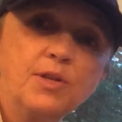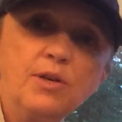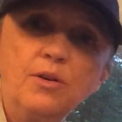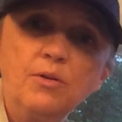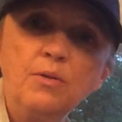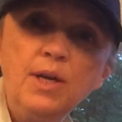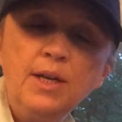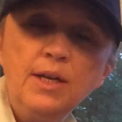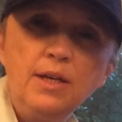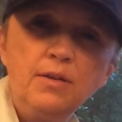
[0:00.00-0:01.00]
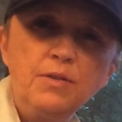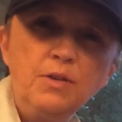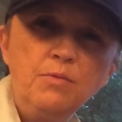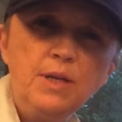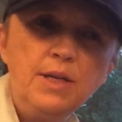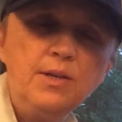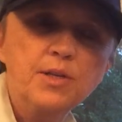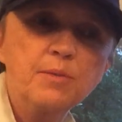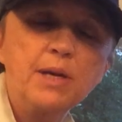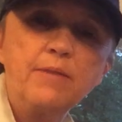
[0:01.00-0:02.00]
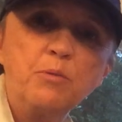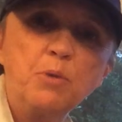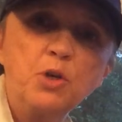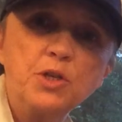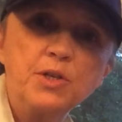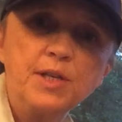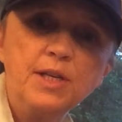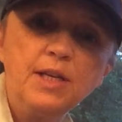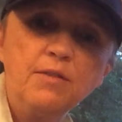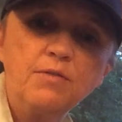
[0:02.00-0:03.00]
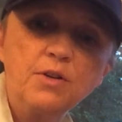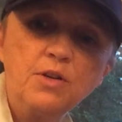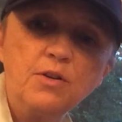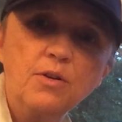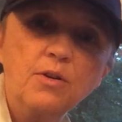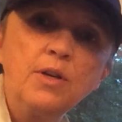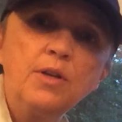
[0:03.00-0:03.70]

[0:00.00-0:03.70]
So if you need some kind of emergency kit for your